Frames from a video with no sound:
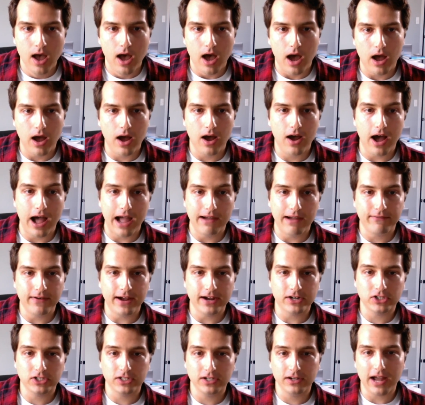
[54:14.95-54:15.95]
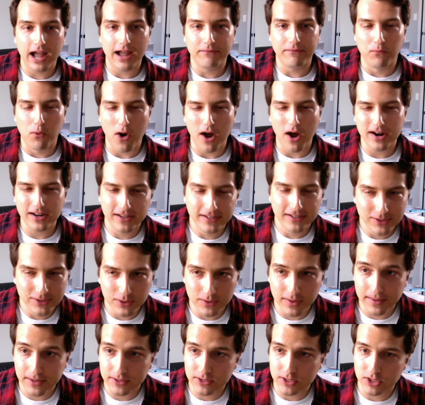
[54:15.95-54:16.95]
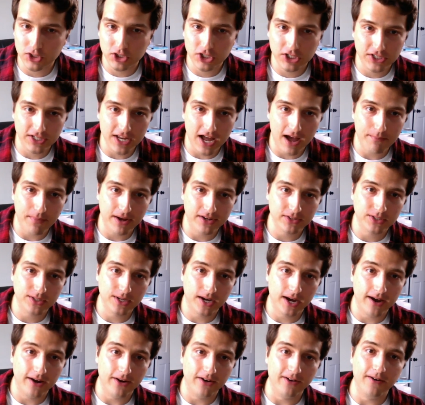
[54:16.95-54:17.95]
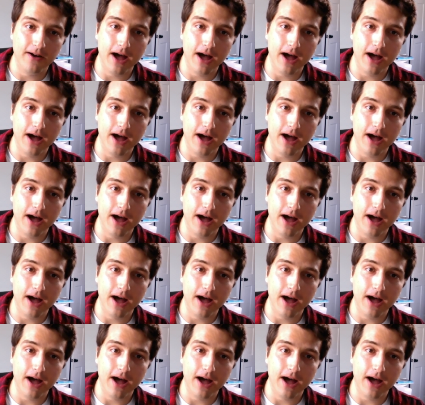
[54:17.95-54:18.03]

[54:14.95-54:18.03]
Uh, I've actually, I've wanted to do this. It's just not my style.